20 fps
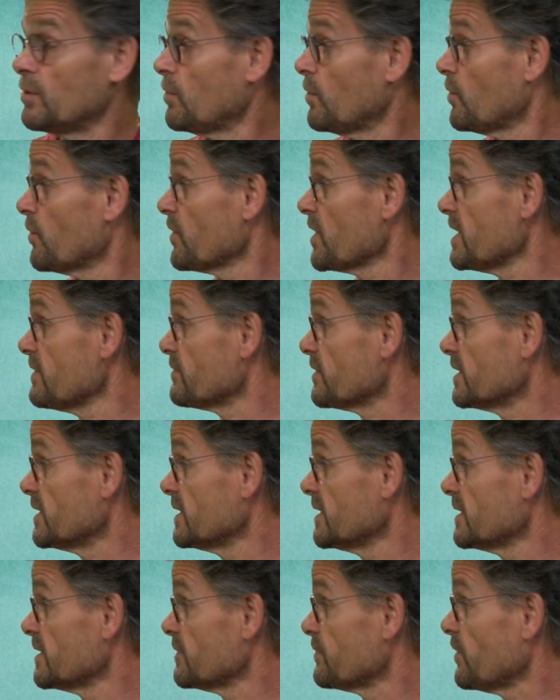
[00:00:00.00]
or
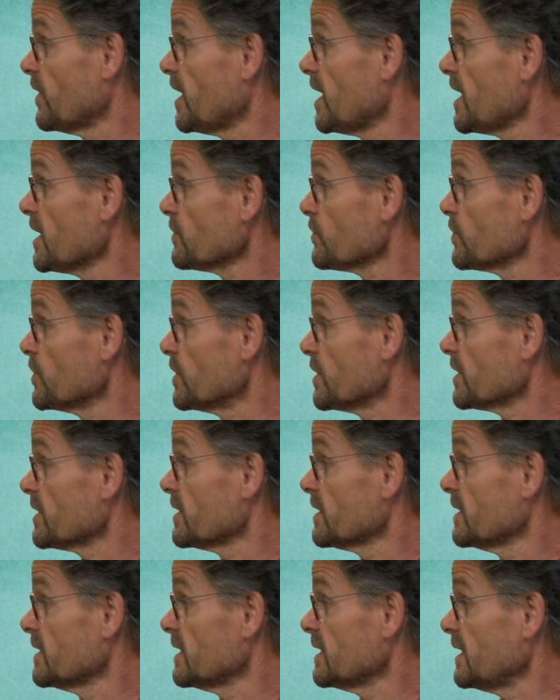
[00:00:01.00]
even for
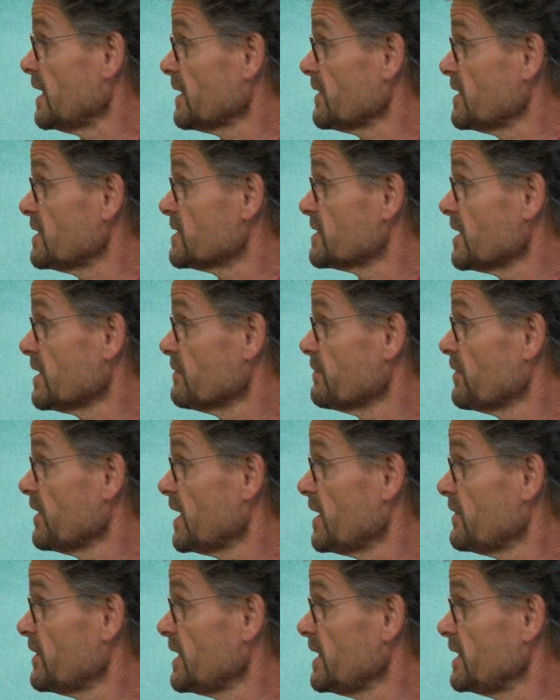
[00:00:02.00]
artwork, like this
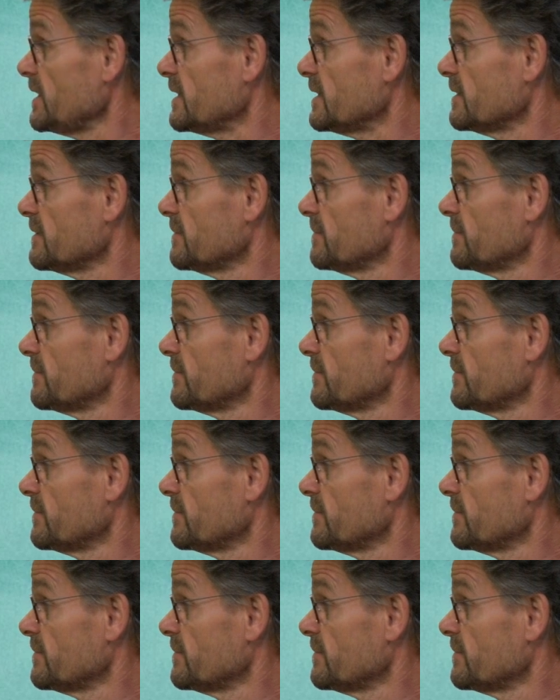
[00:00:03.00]
sunflower here.